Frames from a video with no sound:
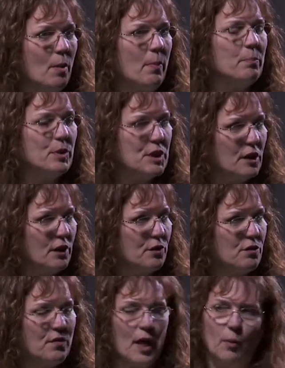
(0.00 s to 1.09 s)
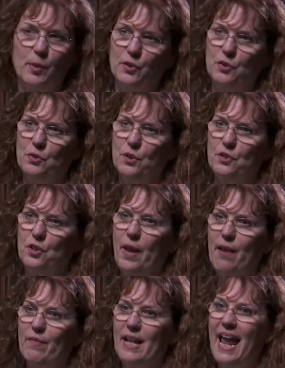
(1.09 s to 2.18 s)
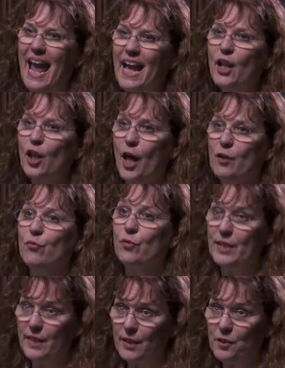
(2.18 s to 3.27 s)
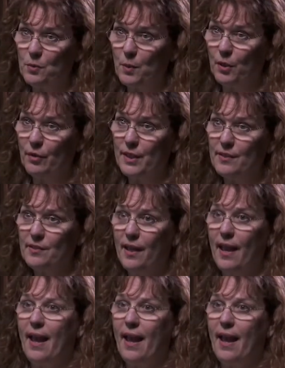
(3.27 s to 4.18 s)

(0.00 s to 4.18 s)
But particularly for developmental students who haven't had a lot of reading experience,